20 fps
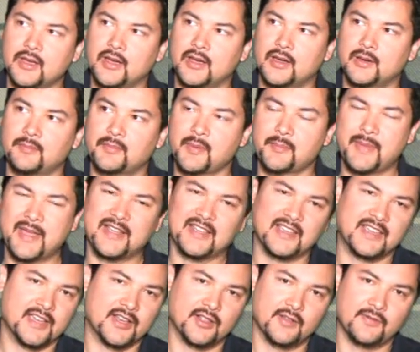But
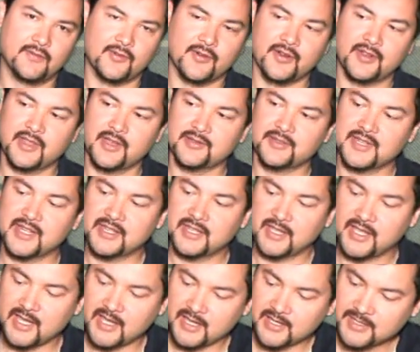back in California, that was not
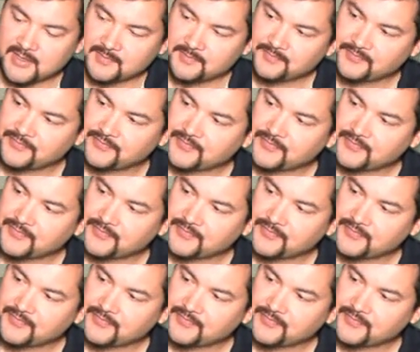the case.